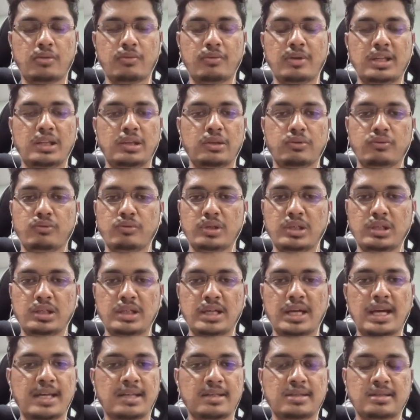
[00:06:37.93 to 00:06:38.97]
when
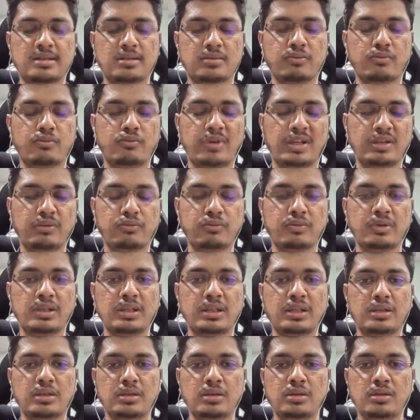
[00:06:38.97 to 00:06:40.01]

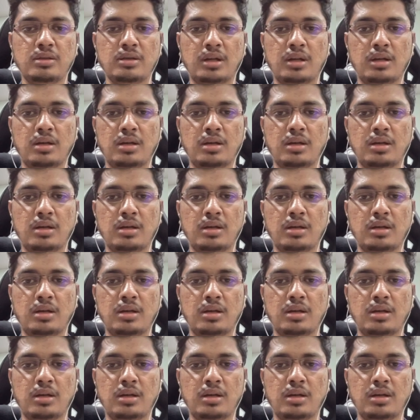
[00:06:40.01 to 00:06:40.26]
we